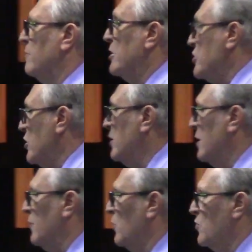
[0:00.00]

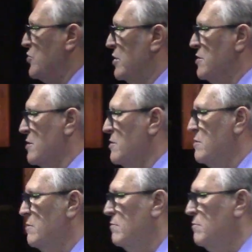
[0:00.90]
deserted the Lord
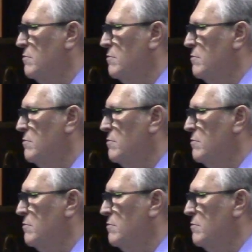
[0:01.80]
Jesus.